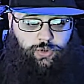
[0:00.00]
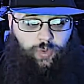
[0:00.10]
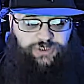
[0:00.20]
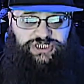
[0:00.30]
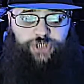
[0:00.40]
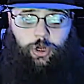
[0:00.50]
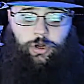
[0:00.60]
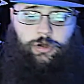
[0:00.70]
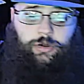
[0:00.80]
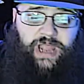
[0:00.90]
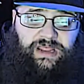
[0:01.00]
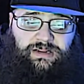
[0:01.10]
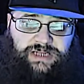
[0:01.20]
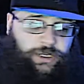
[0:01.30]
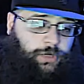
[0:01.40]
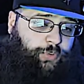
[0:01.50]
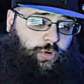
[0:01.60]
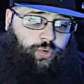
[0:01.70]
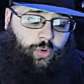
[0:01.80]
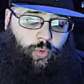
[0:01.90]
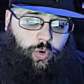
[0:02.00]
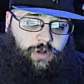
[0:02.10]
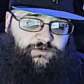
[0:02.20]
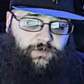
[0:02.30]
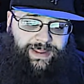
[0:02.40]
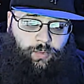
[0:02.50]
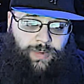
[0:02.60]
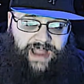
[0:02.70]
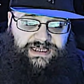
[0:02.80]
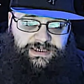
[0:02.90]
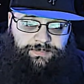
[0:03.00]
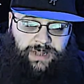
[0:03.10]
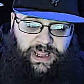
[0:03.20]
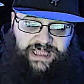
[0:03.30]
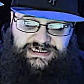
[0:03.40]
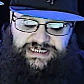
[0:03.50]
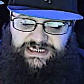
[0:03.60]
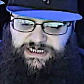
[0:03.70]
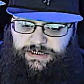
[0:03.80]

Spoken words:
which is earn a leaderboard reward from a ranked play season.